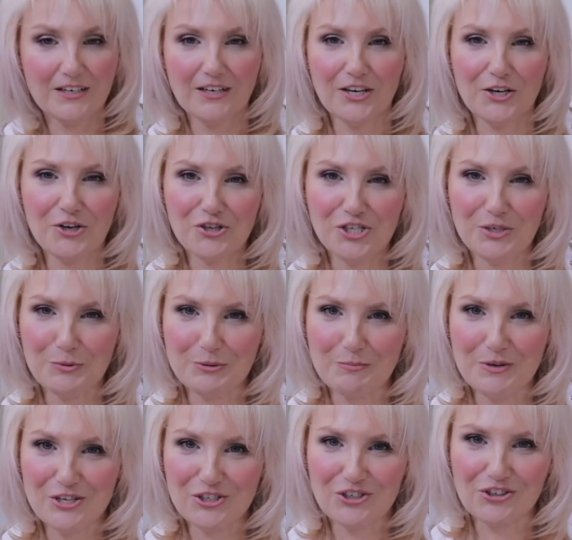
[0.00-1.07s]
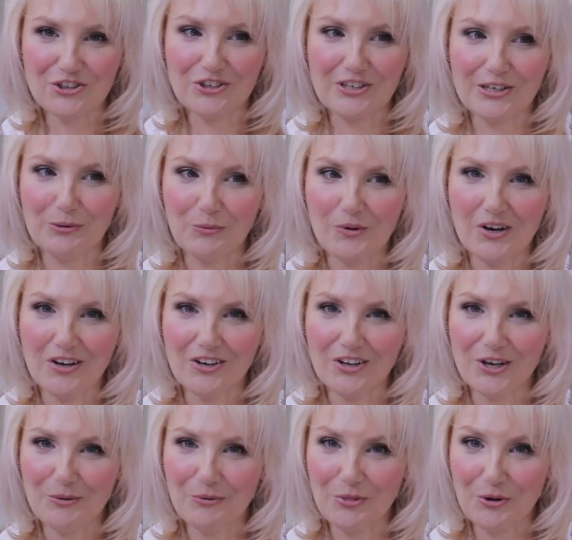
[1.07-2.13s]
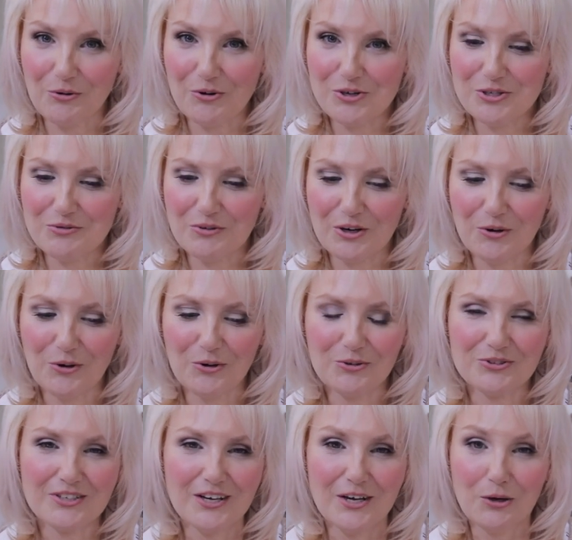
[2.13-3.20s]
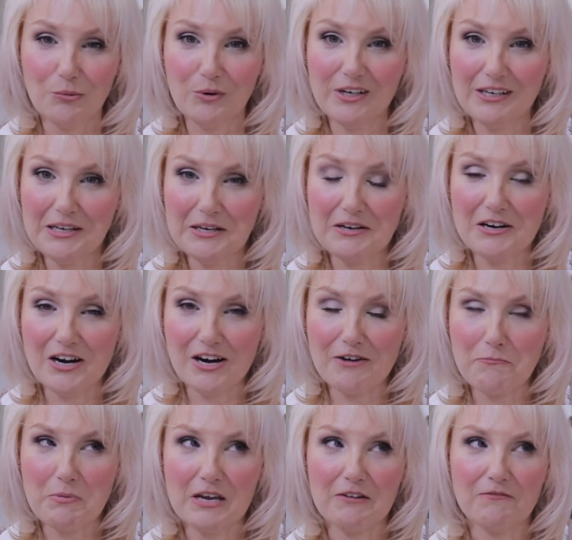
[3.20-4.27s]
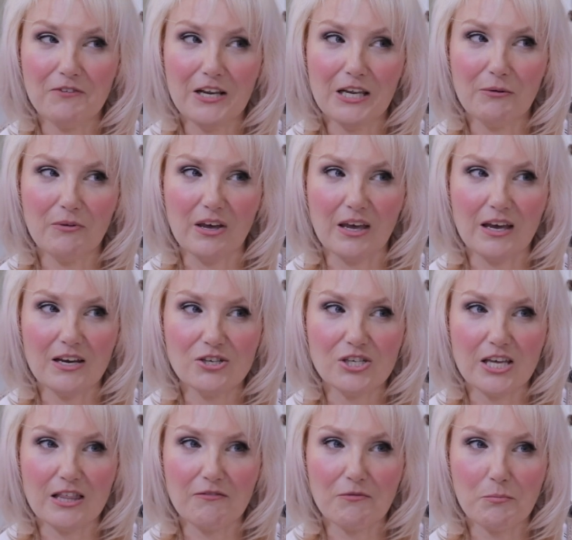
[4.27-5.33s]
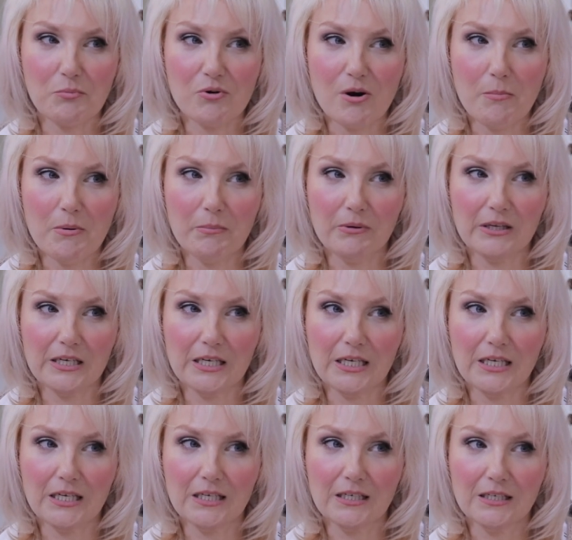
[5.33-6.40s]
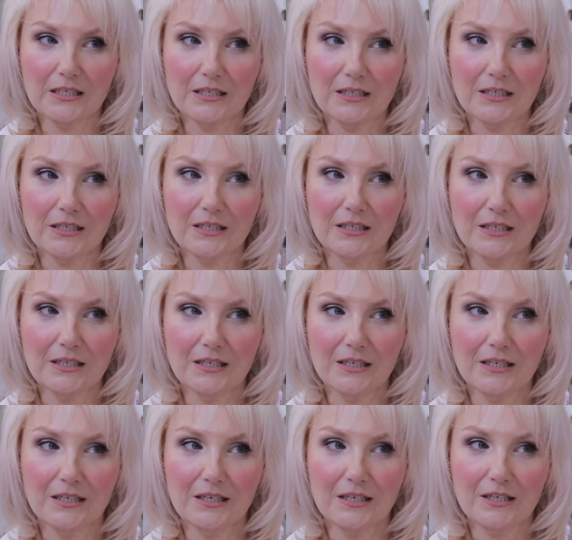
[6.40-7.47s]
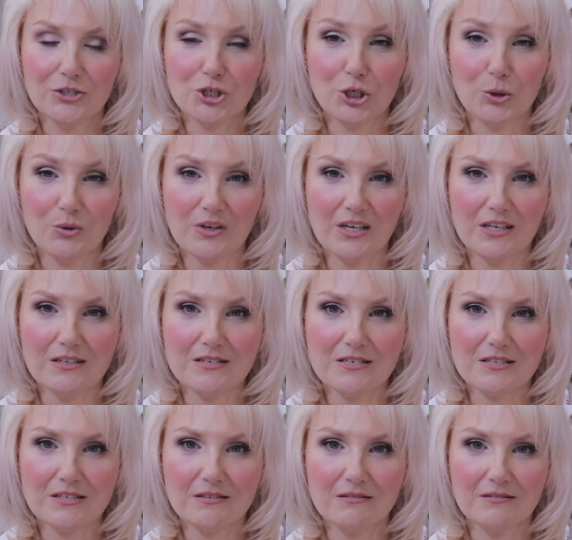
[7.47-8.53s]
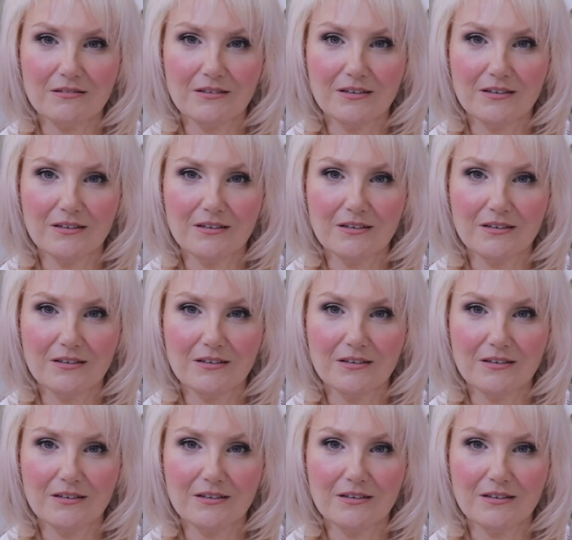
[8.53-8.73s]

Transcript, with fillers: I know she was mentioned a little while ago on the Grocery Girls. Whitney and I have been following each other for probably 2 years.